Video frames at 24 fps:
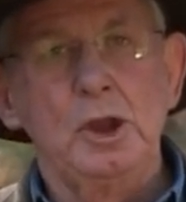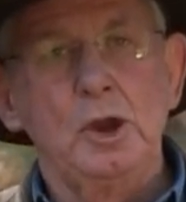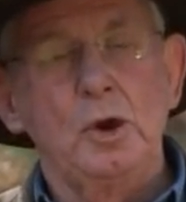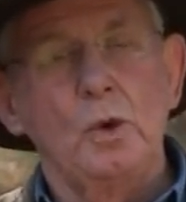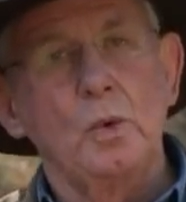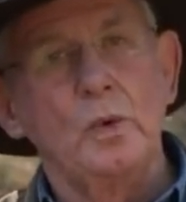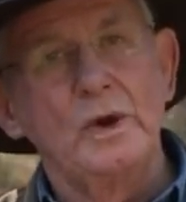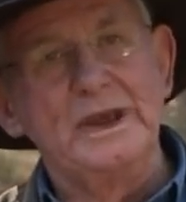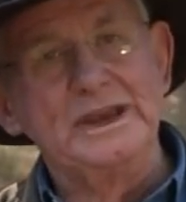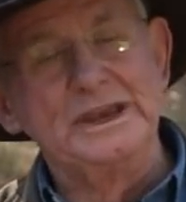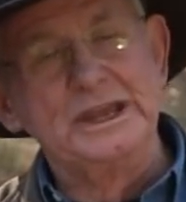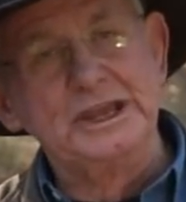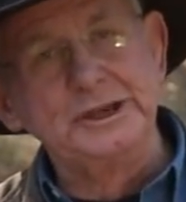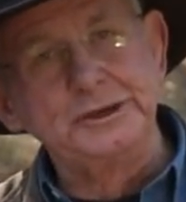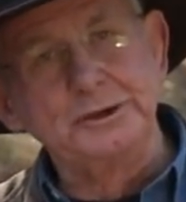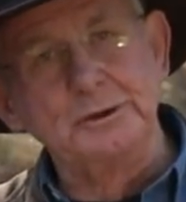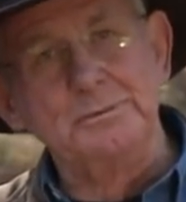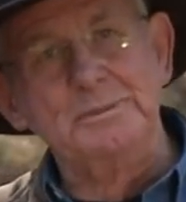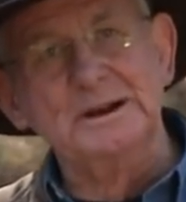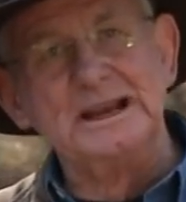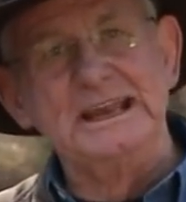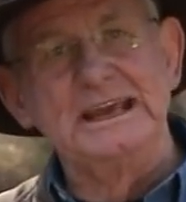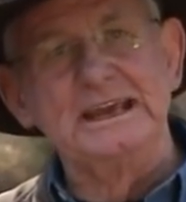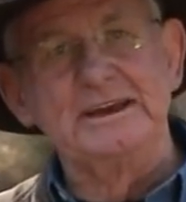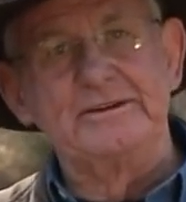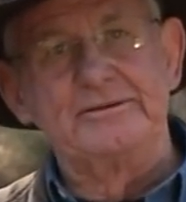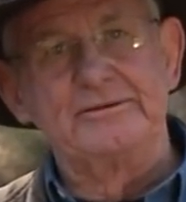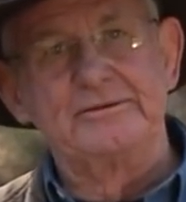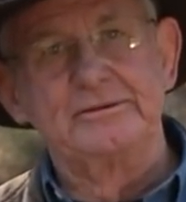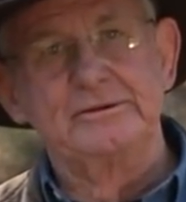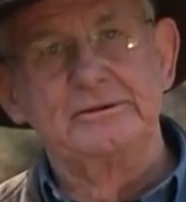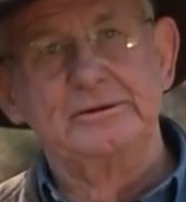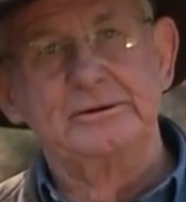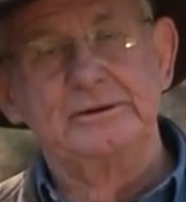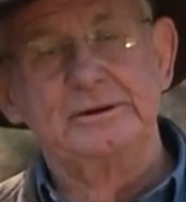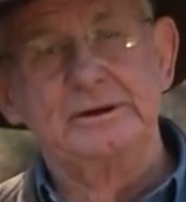We need to
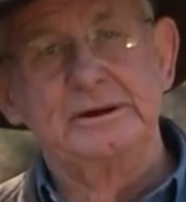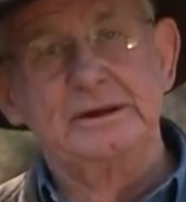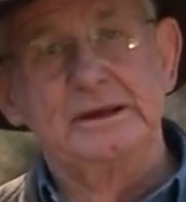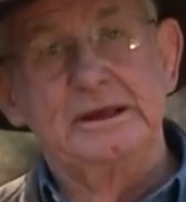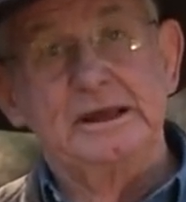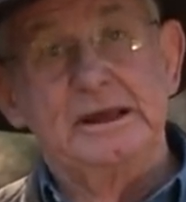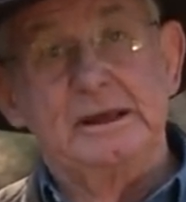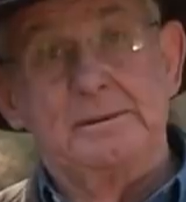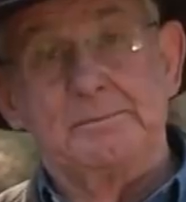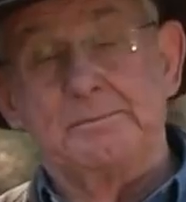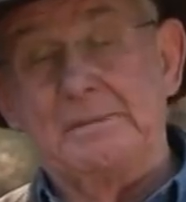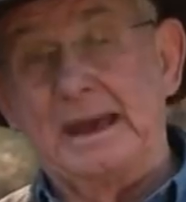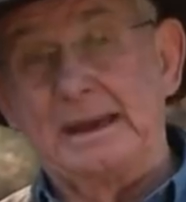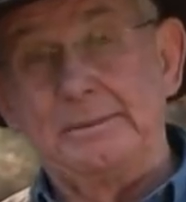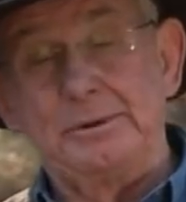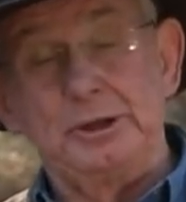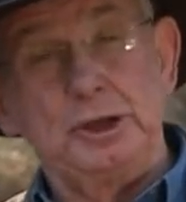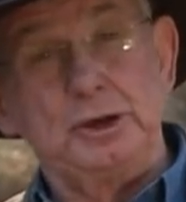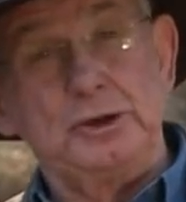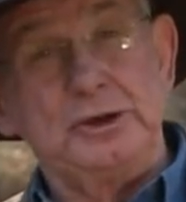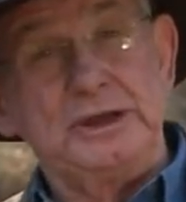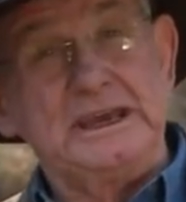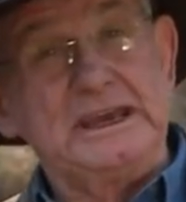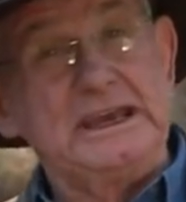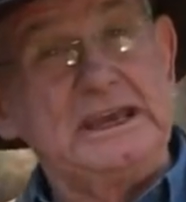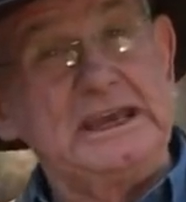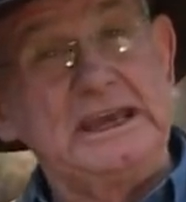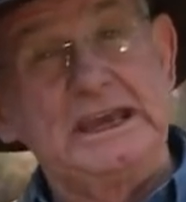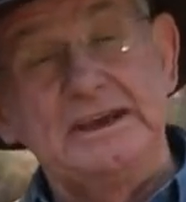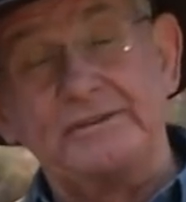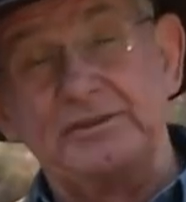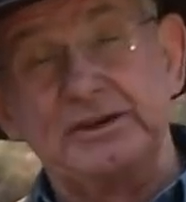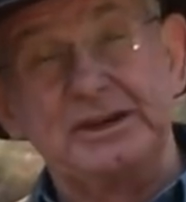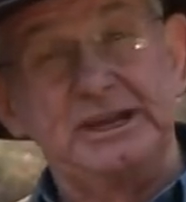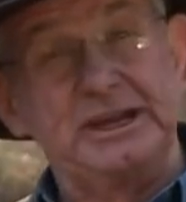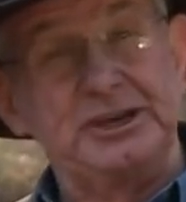believe. Maybe you
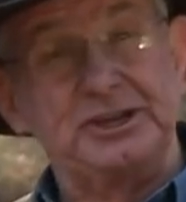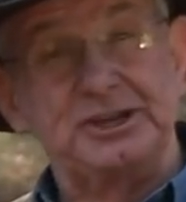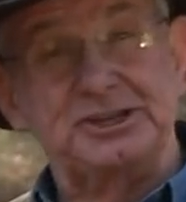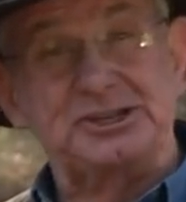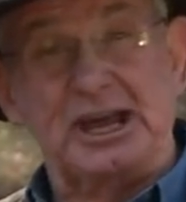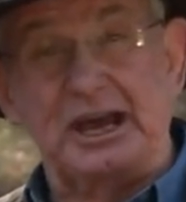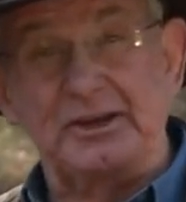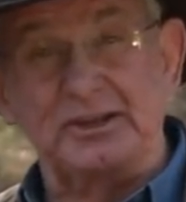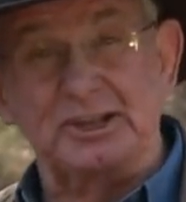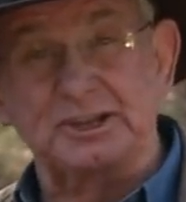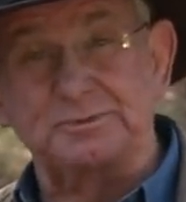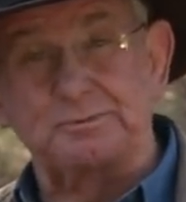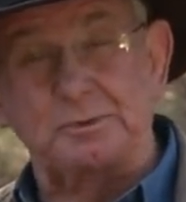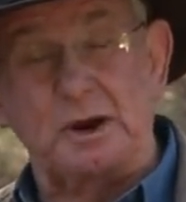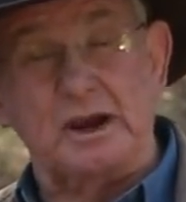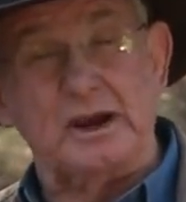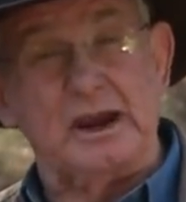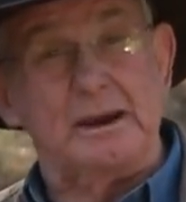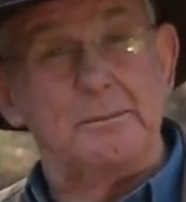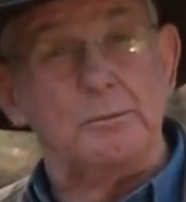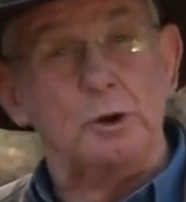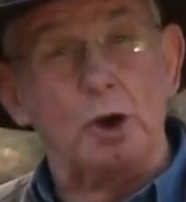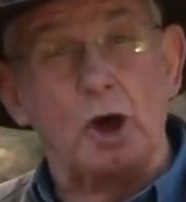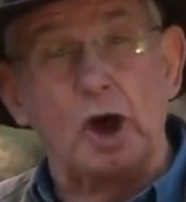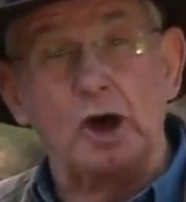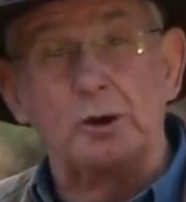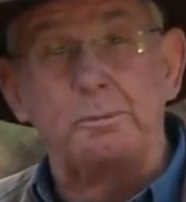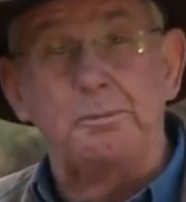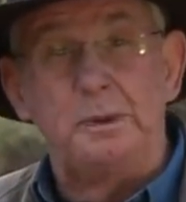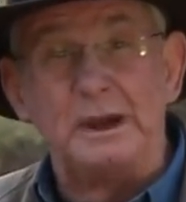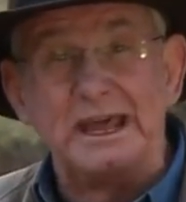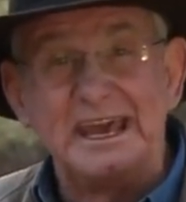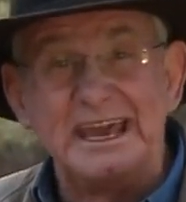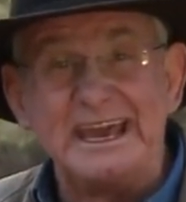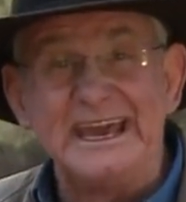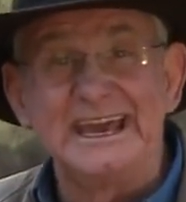even need to say on this program, Lord,
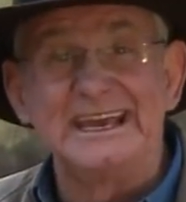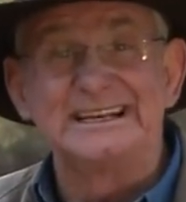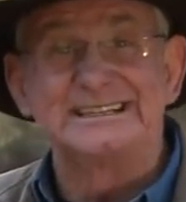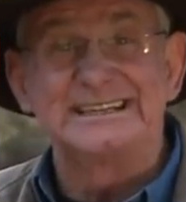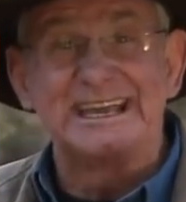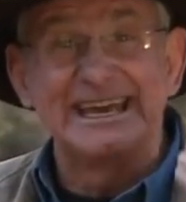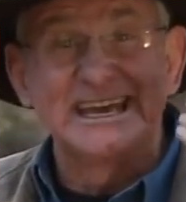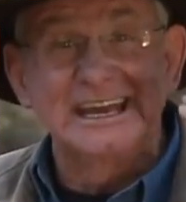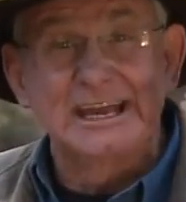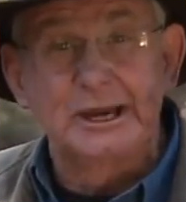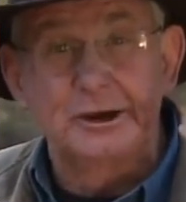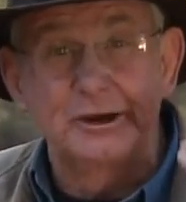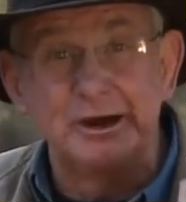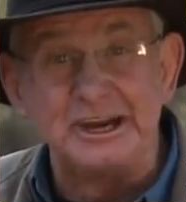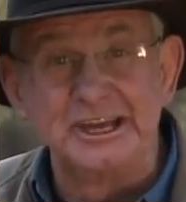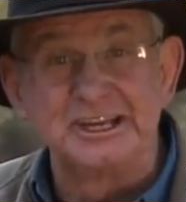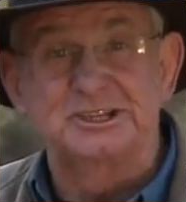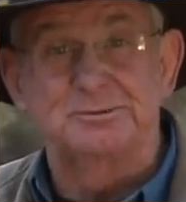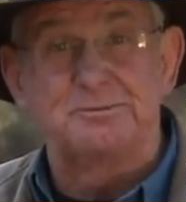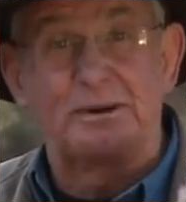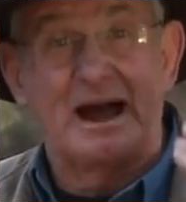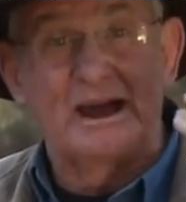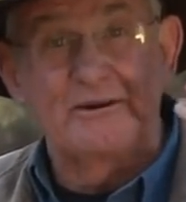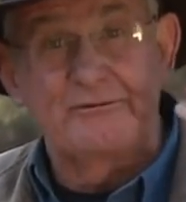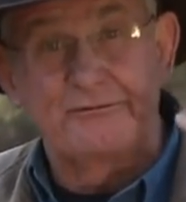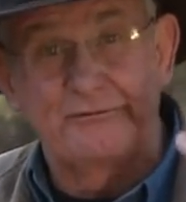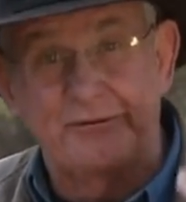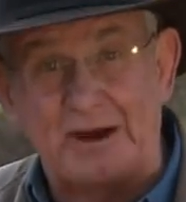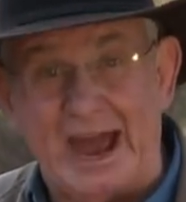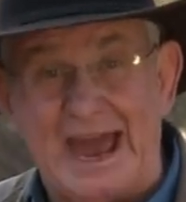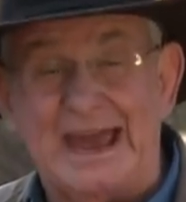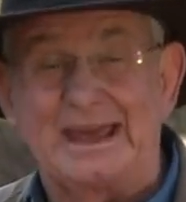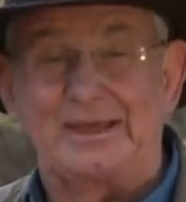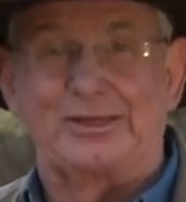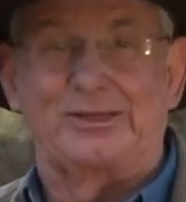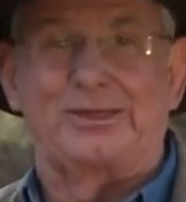please increase my
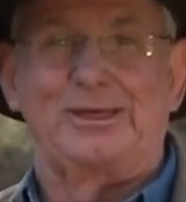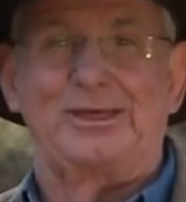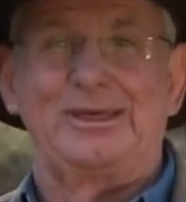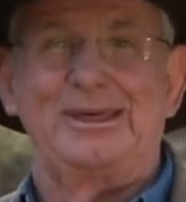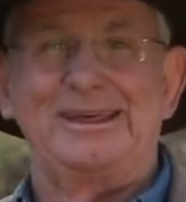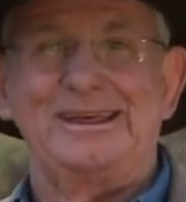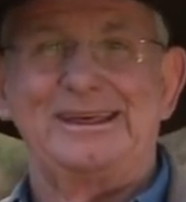faith.